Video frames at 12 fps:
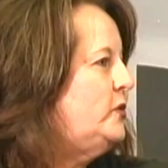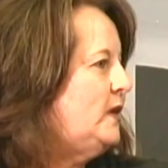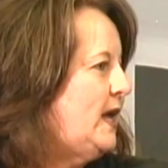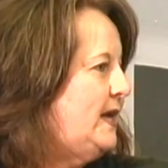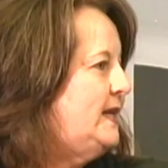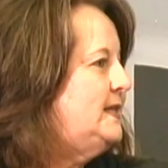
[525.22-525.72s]

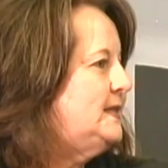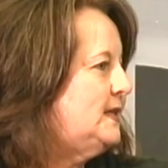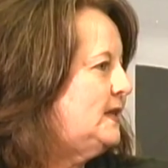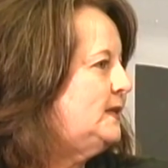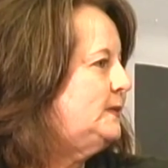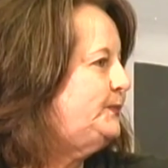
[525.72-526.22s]
ladies.
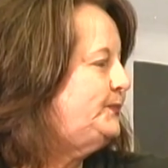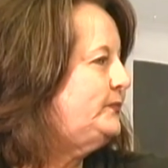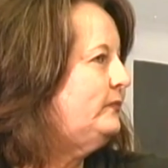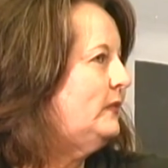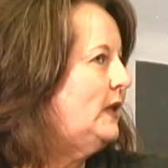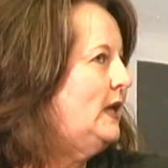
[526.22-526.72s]

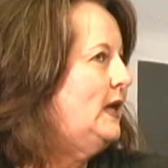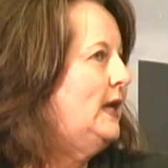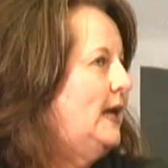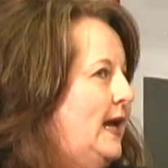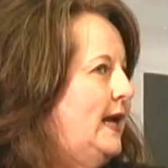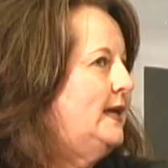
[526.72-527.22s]

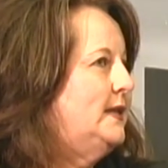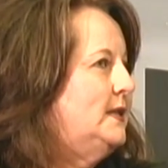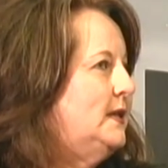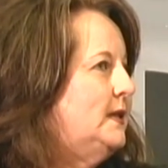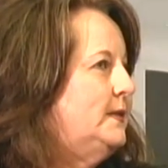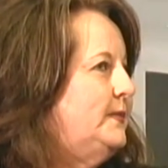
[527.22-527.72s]
And
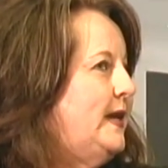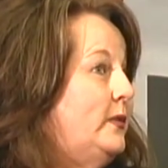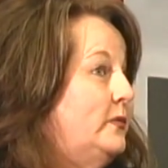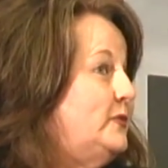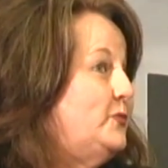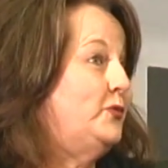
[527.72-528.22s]
that
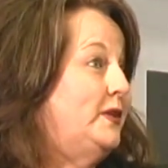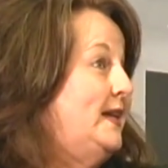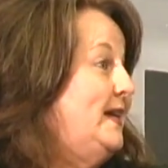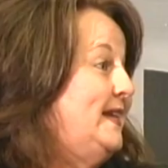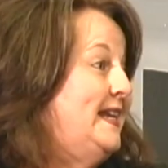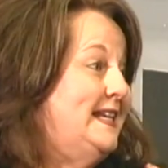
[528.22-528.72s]
was really
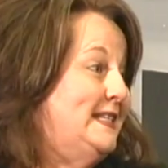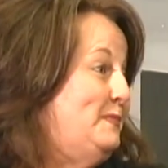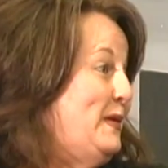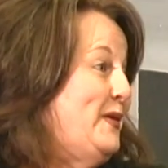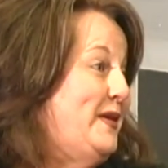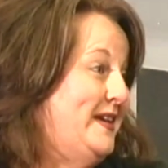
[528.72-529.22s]
a neat
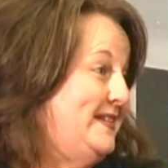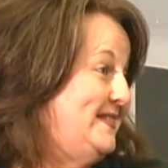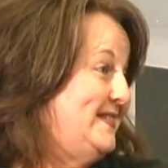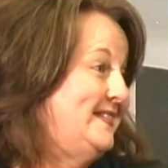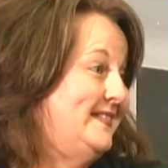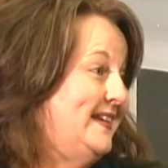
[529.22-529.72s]

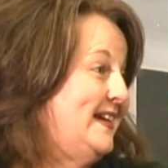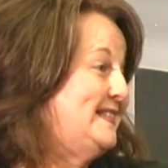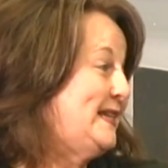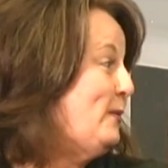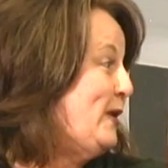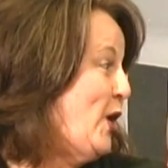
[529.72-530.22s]
experience, because
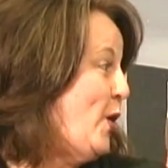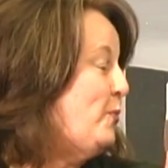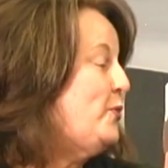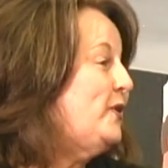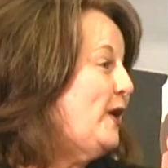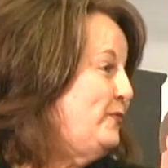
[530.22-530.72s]
I would help
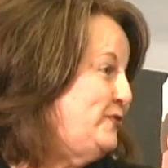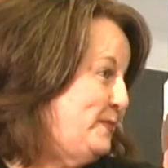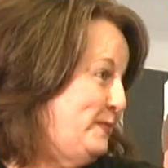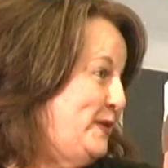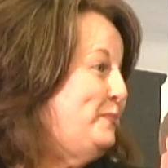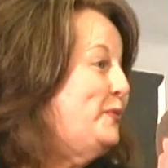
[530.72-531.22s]
her load some
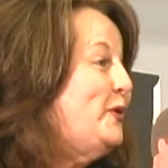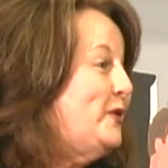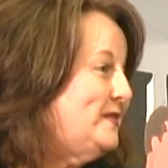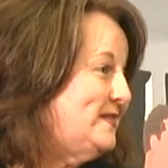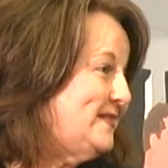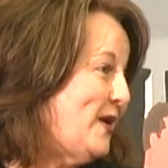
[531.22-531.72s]
of the
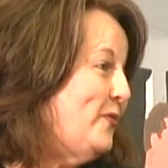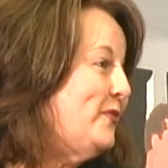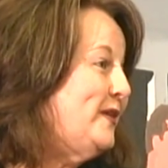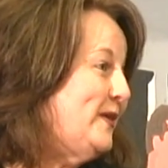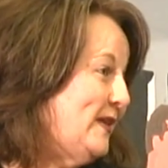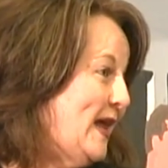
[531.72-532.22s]
books on
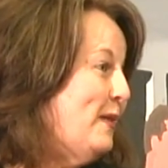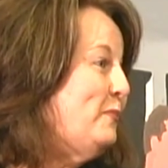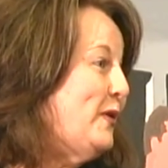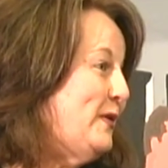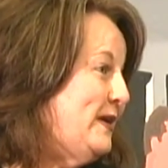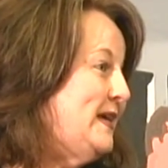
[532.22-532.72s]
their
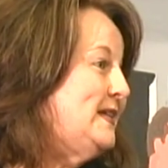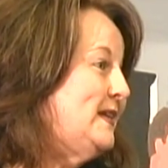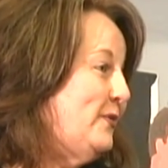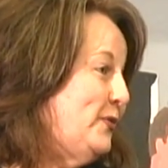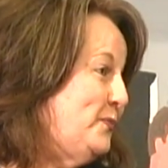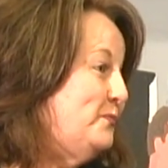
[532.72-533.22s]
library,
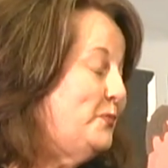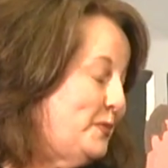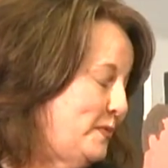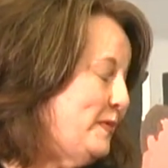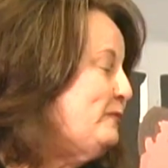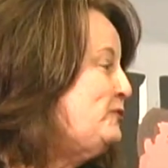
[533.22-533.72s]
on the
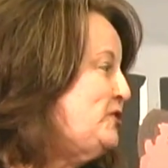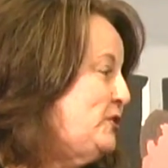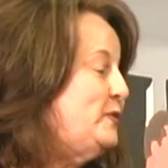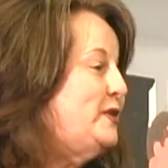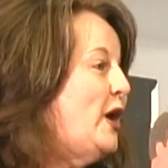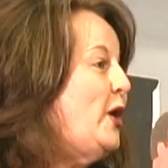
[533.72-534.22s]
bookmobile, and she
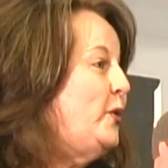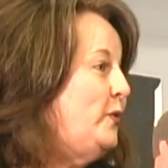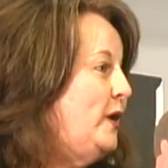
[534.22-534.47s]
would know